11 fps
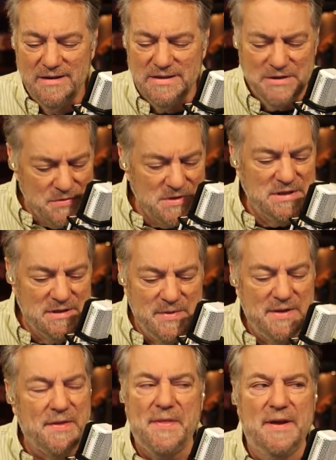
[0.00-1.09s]
It's interesting to
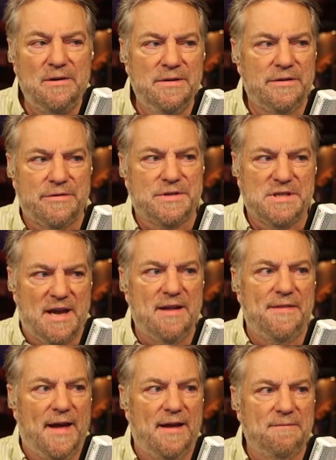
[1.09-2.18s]
me that they don't
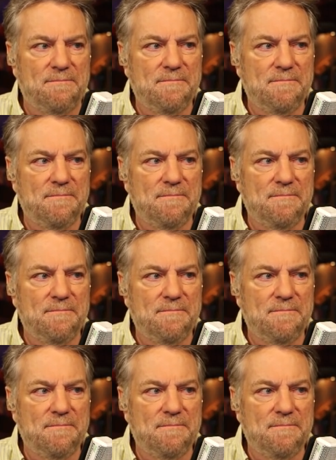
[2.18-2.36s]
understand that.